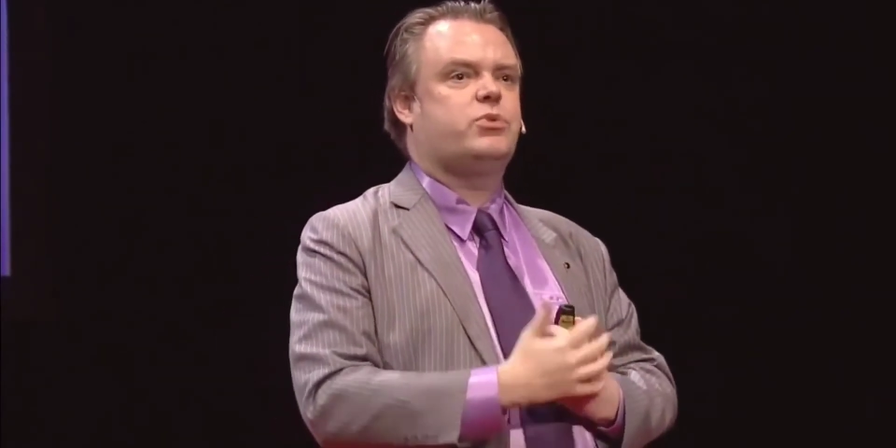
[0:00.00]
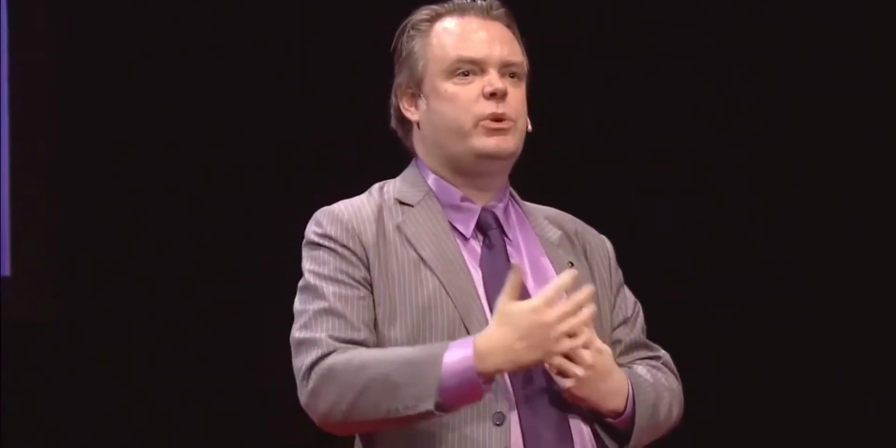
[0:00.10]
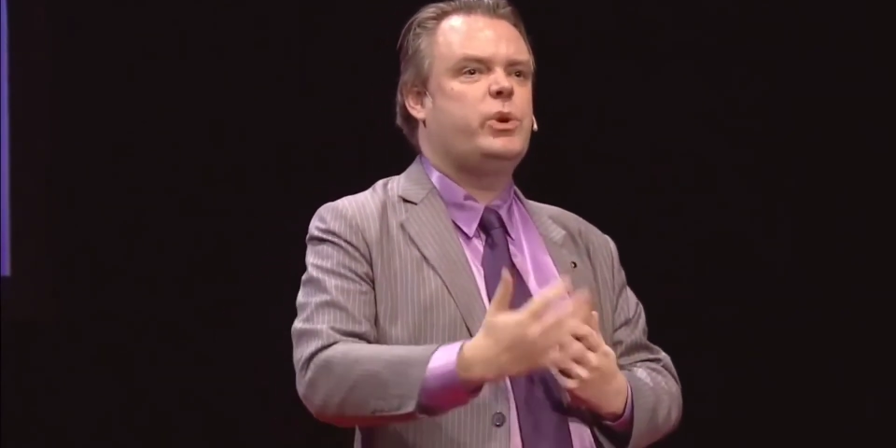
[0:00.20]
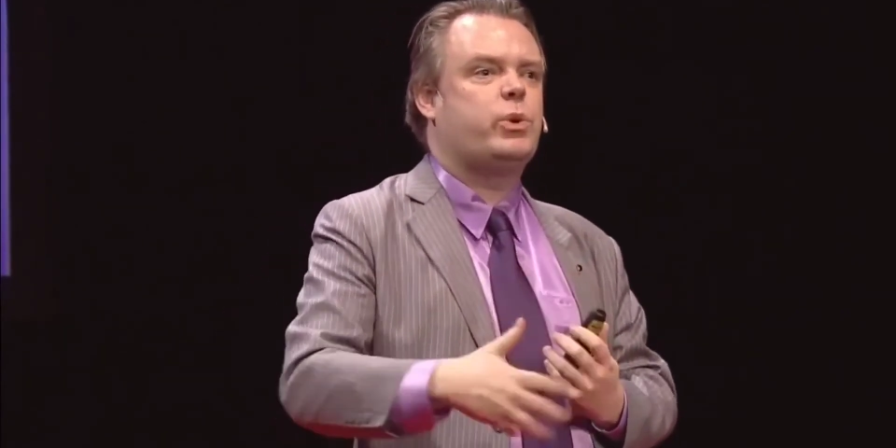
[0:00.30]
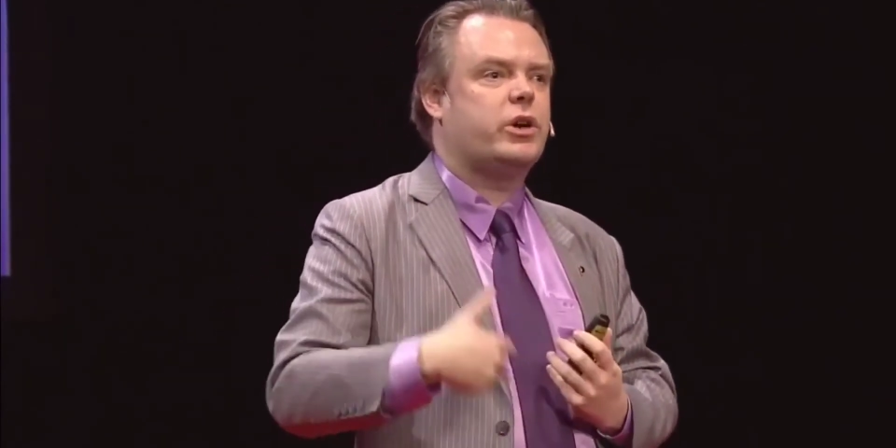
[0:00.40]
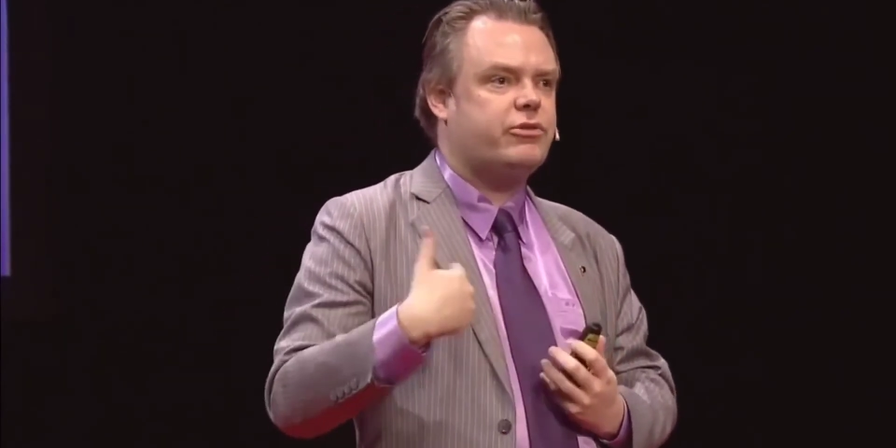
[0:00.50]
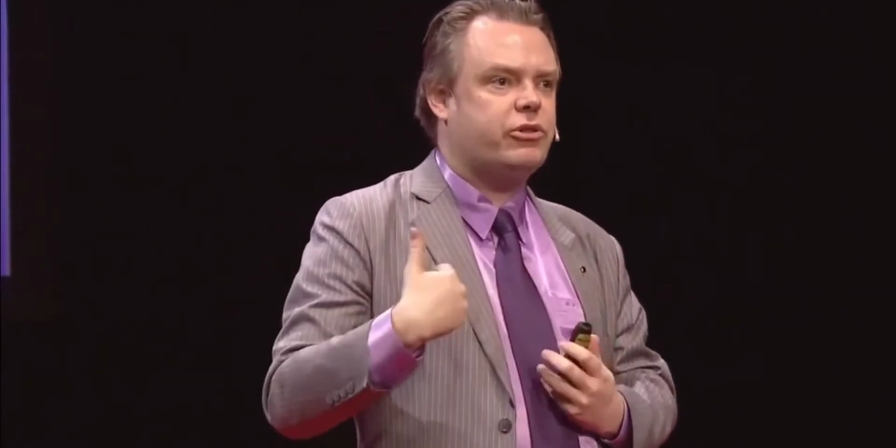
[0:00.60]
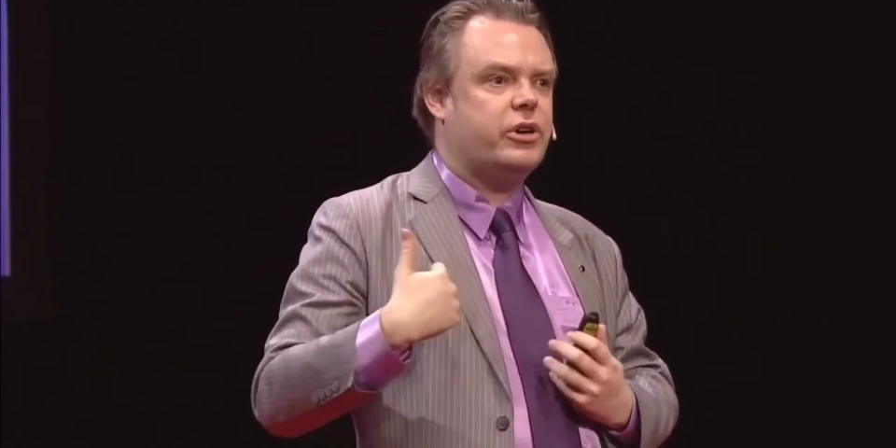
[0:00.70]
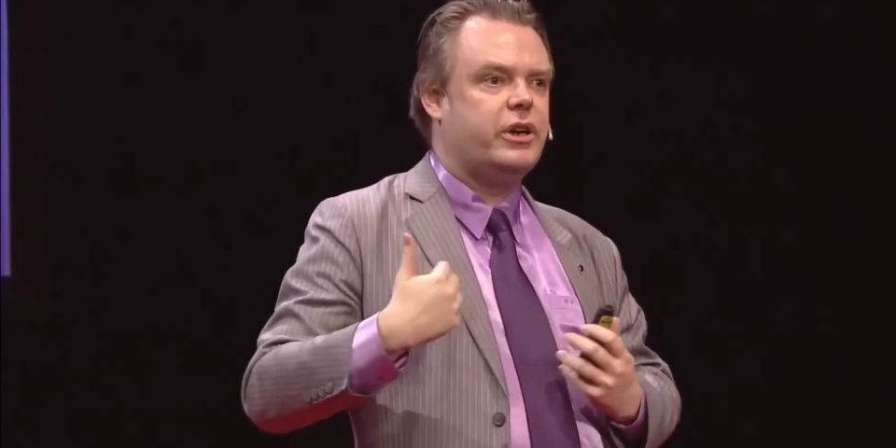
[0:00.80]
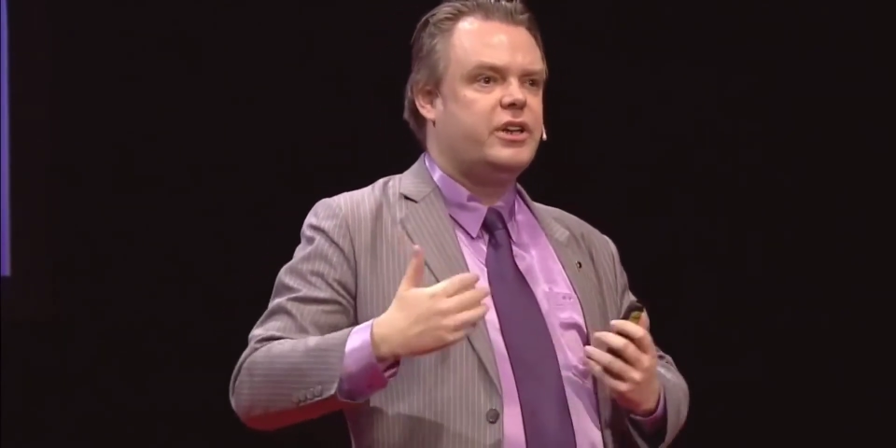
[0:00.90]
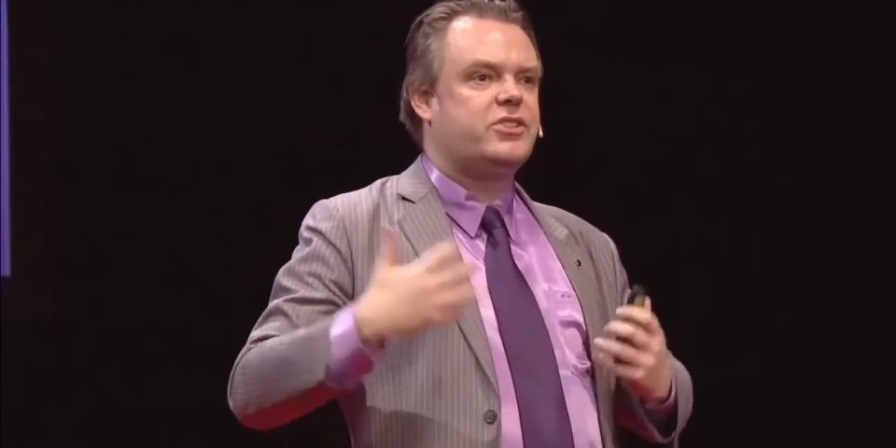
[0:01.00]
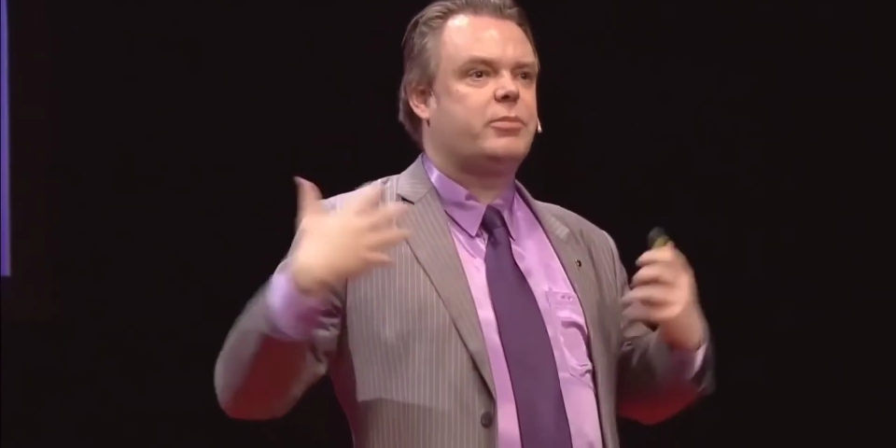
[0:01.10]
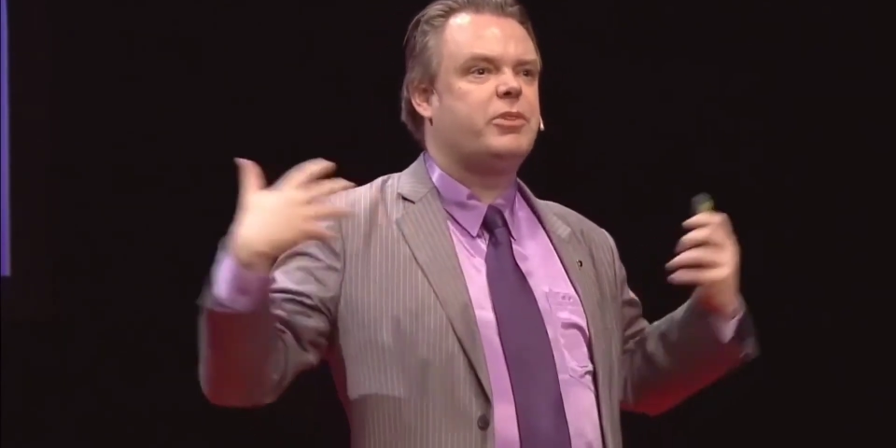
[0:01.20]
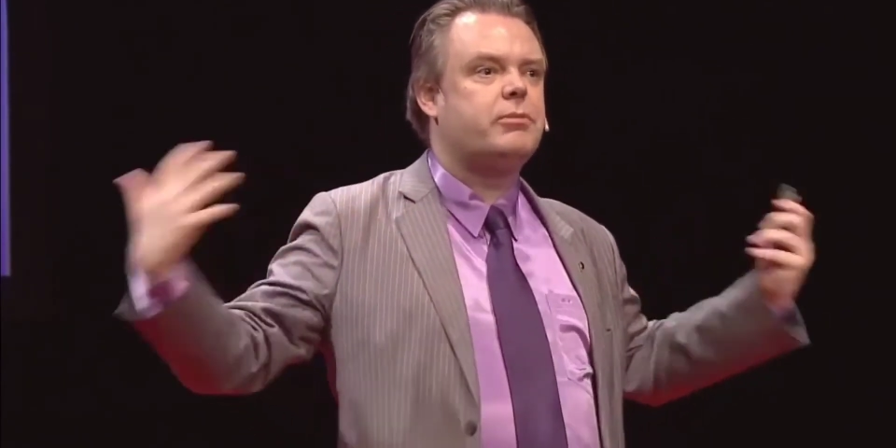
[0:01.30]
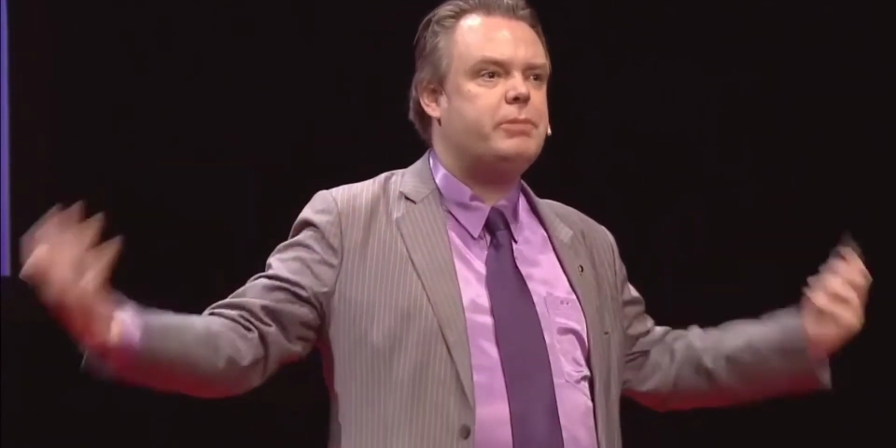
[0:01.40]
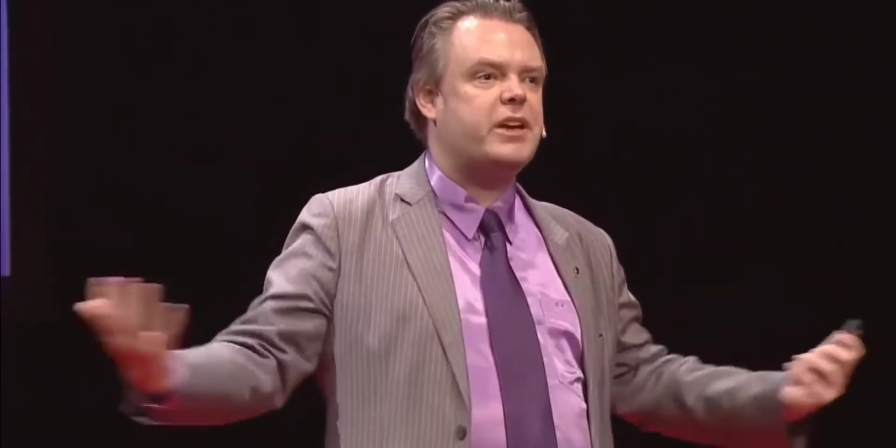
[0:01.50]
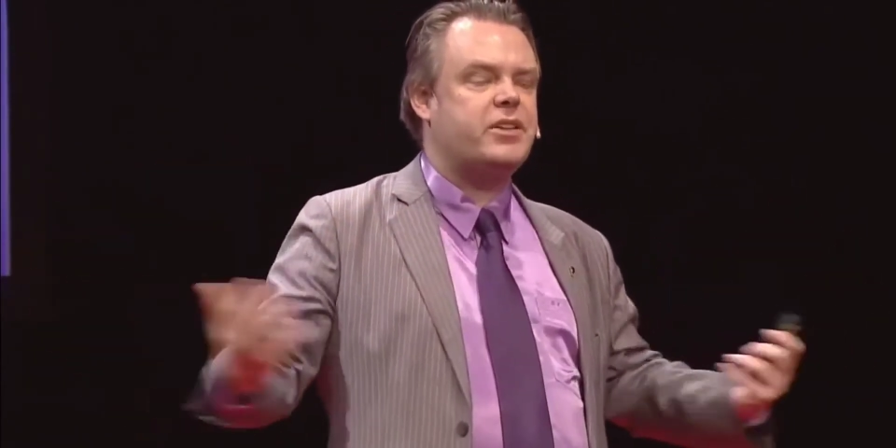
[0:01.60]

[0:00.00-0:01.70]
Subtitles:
when we work for something bigger